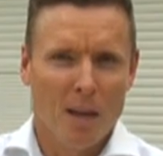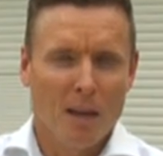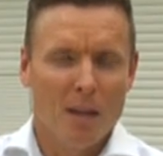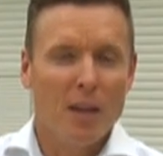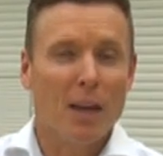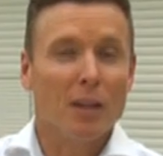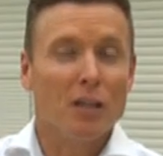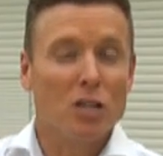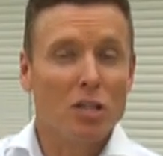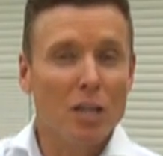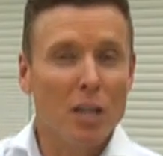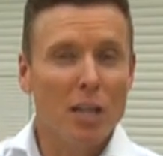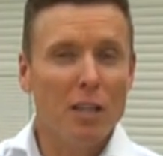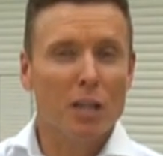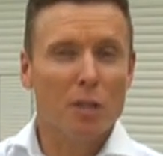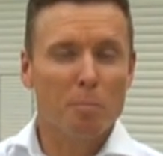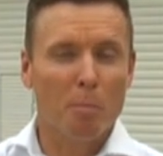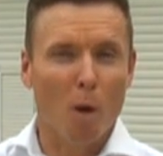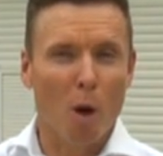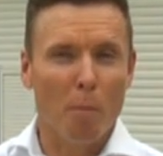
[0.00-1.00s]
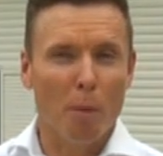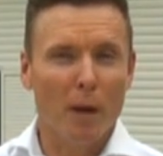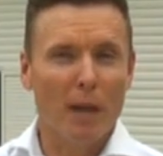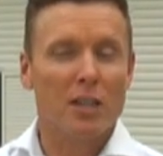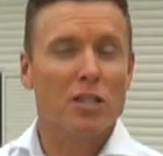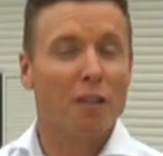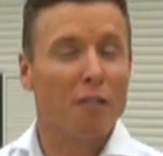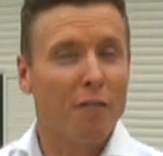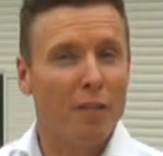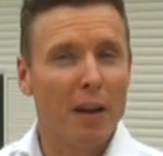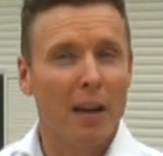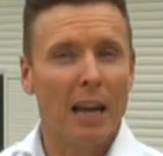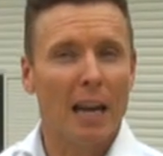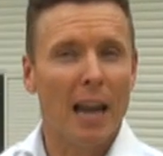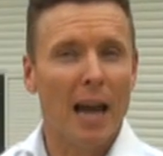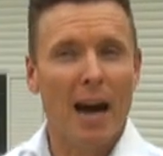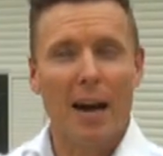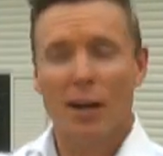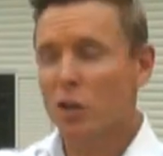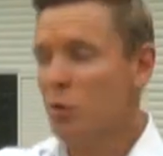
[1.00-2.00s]
You can see this property is a fairly
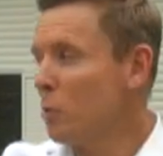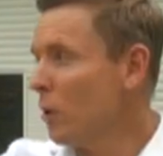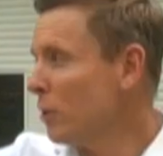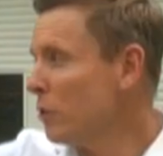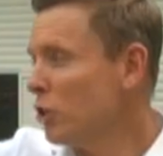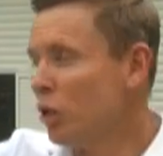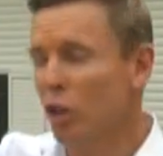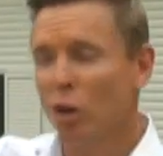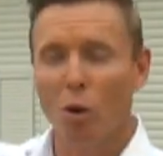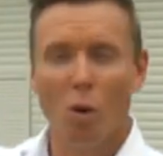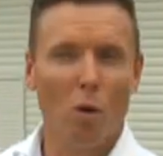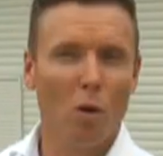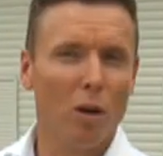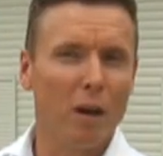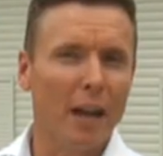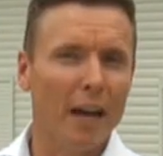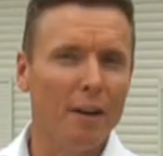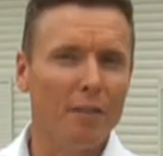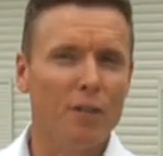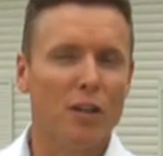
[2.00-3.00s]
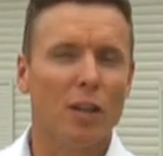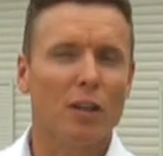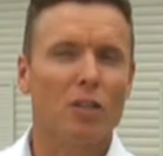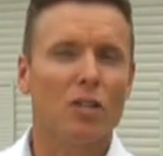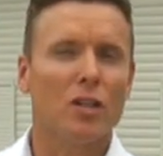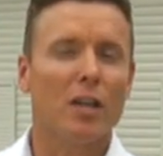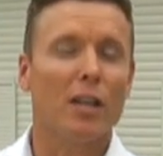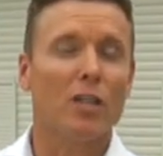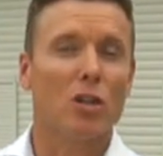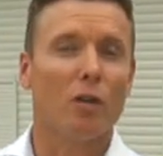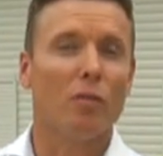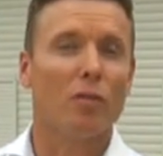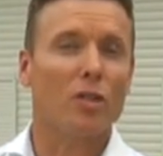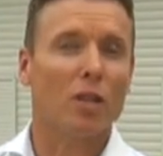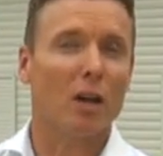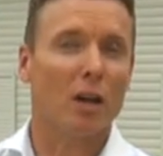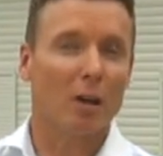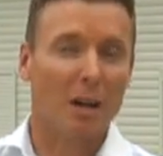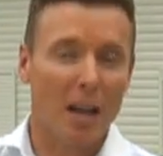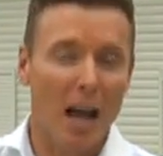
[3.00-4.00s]
large one. To your left, you can see it's
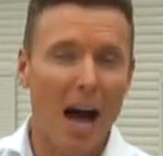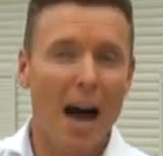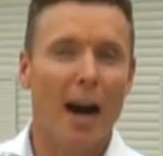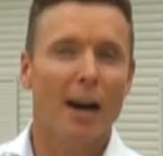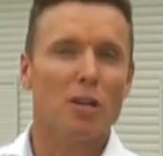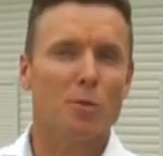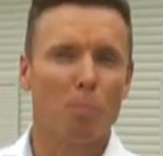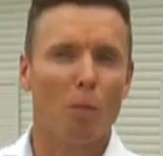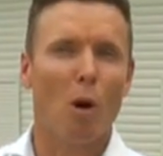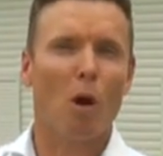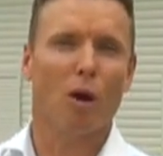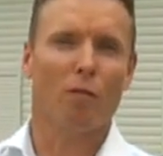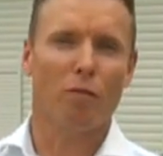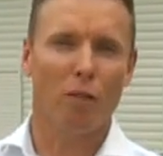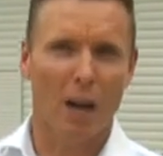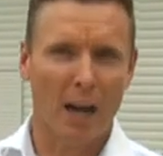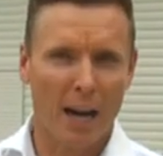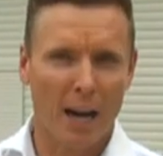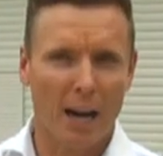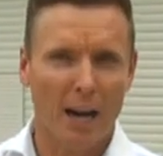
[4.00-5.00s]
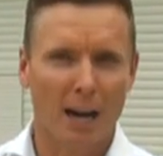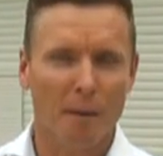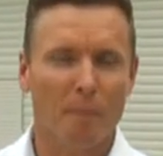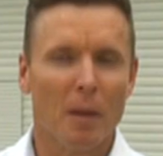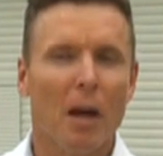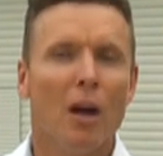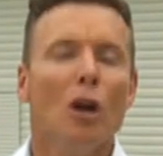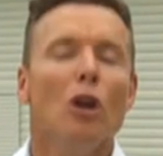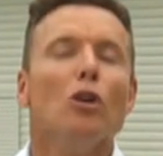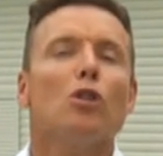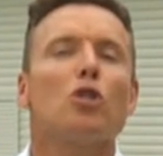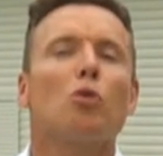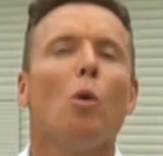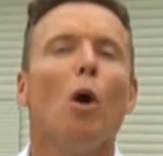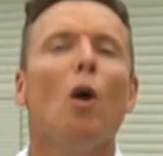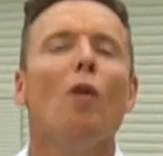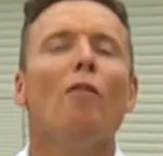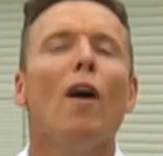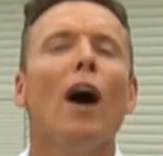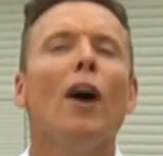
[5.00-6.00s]
obviously on a large block of land.
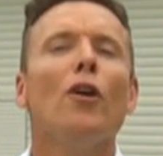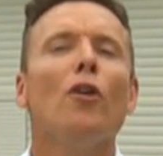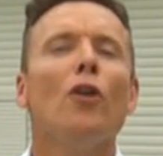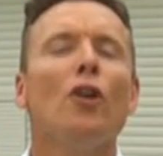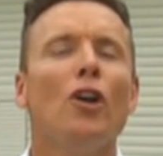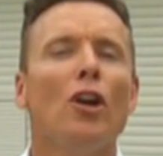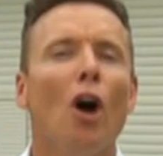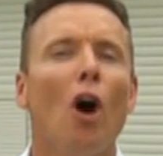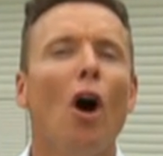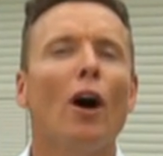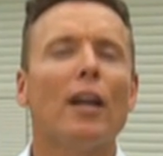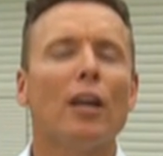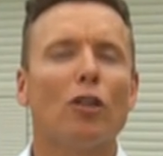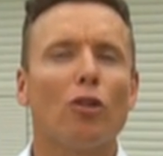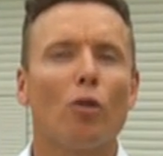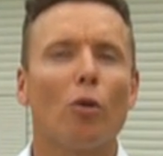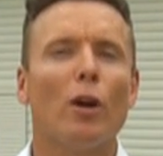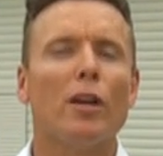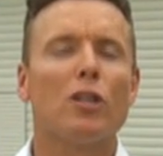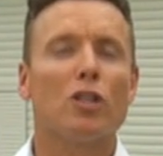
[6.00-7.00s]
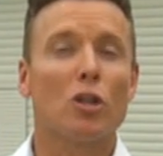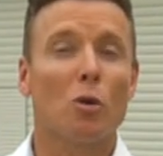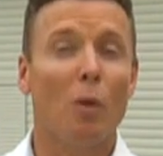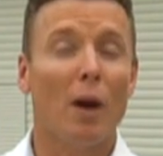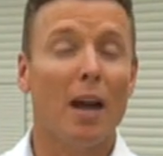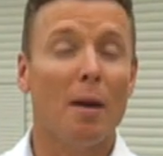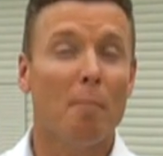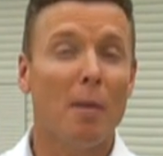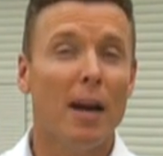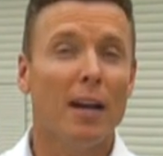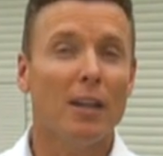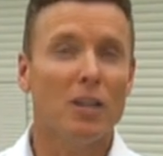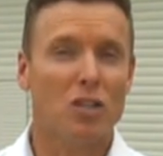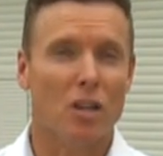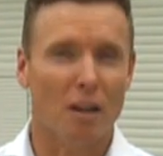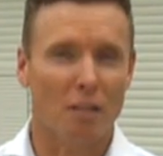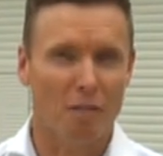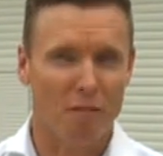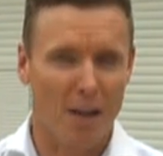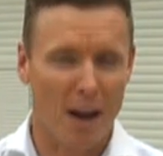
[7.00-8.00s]
1,293 square metres,
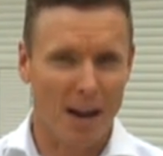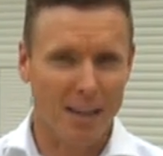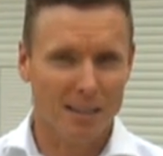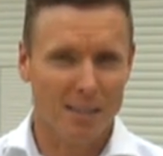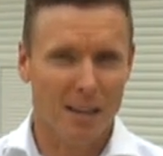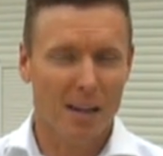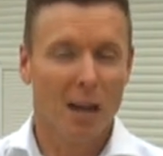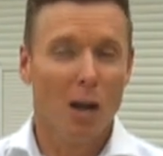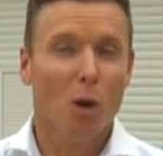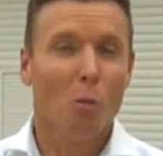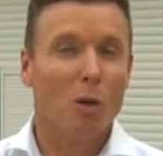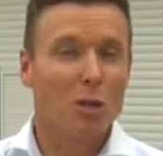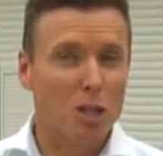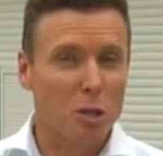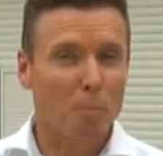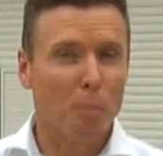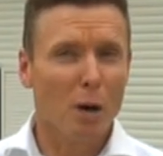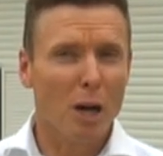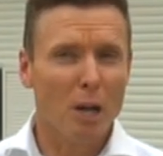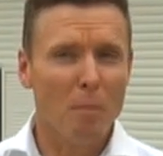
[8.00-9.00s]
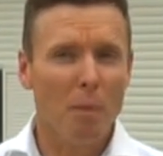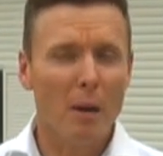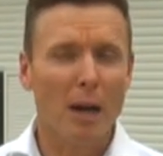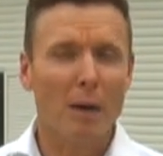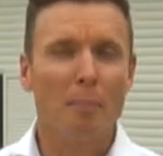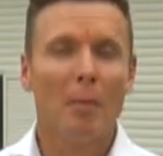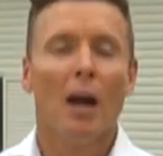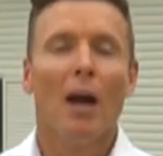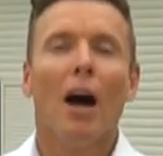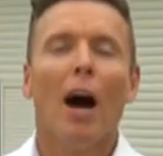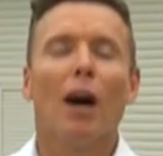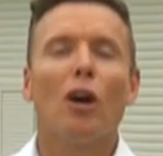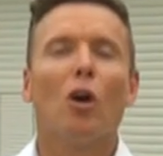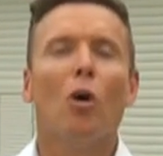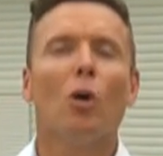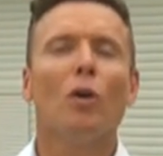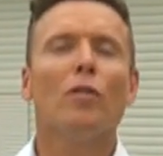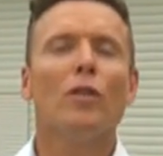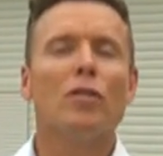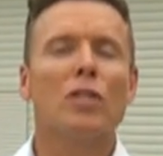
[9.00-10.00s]
in fact, which is pretty big.
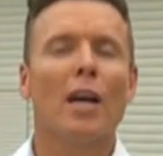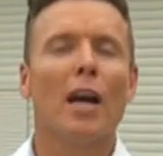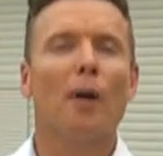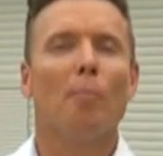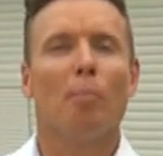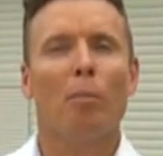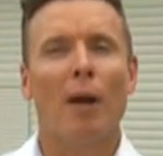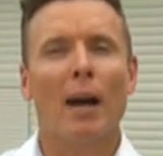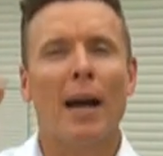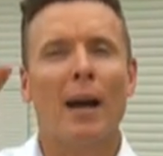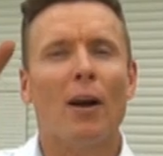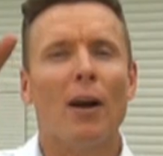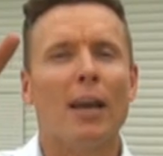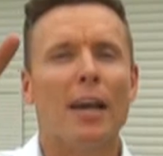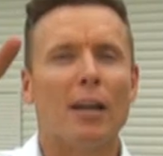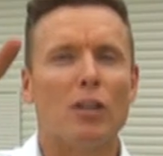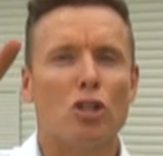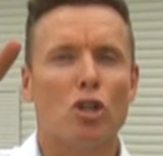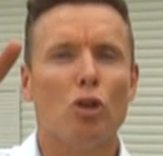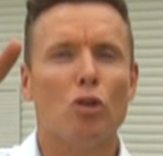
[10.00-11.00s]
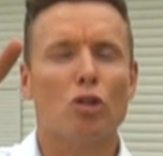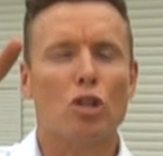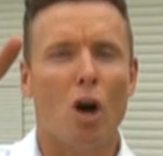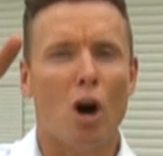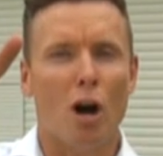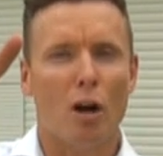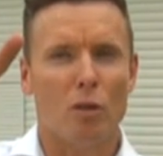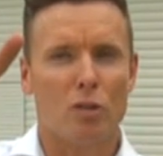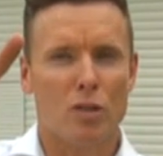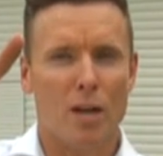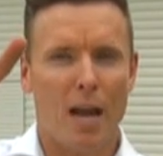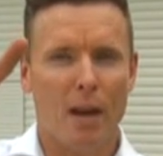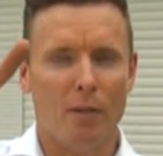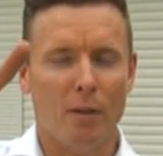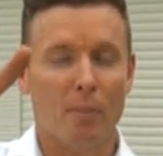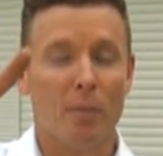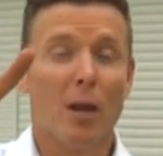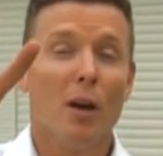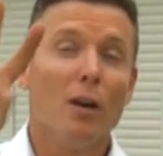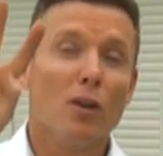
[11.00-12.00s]
According to the town plan, I can get two titles out of
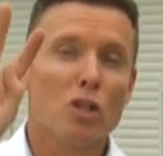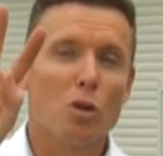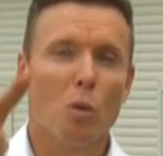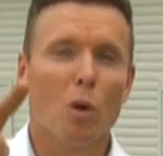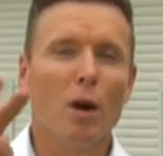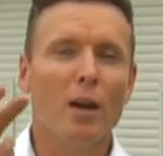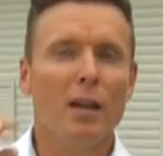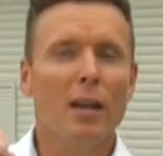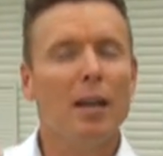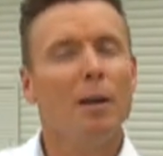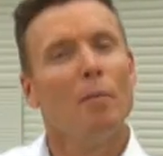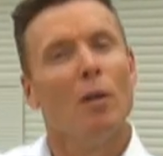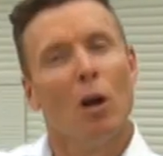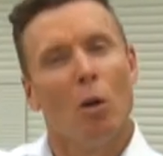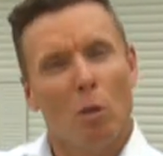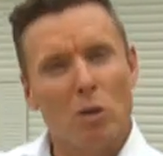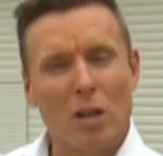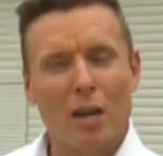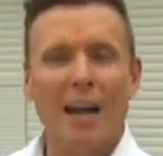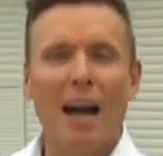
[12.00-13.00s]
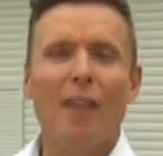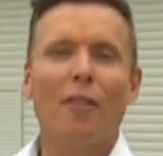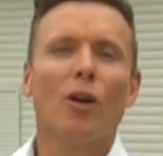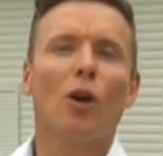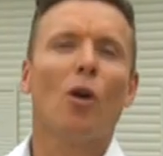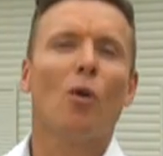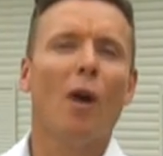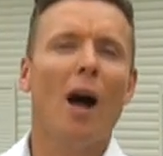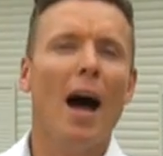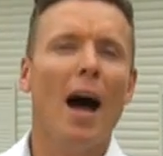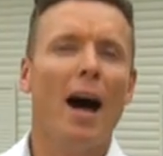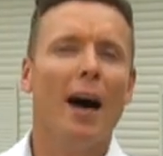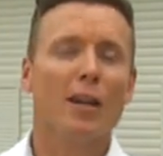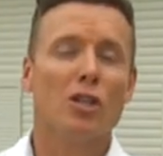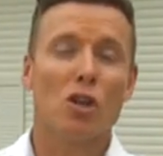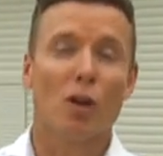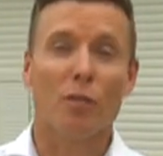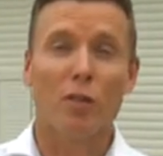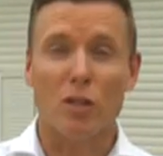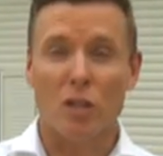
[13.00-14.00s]
it. So what I did was I cut the
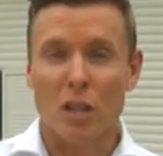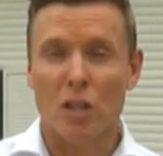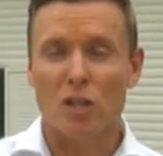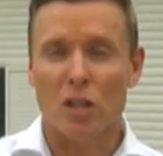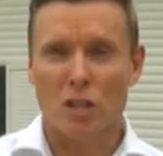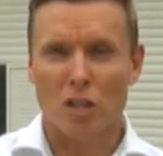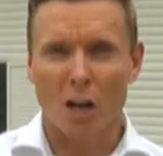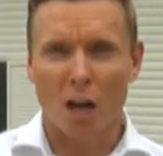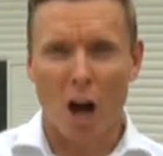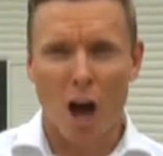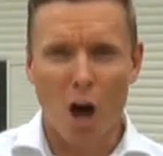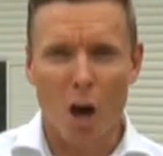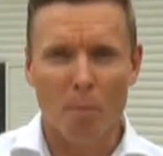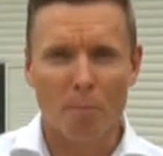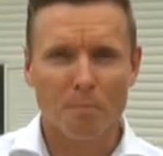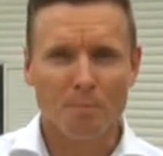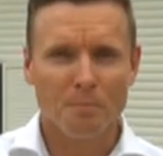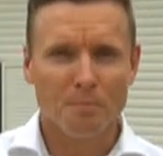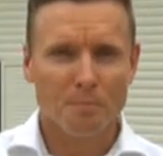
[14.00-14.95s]
garage off this existing home.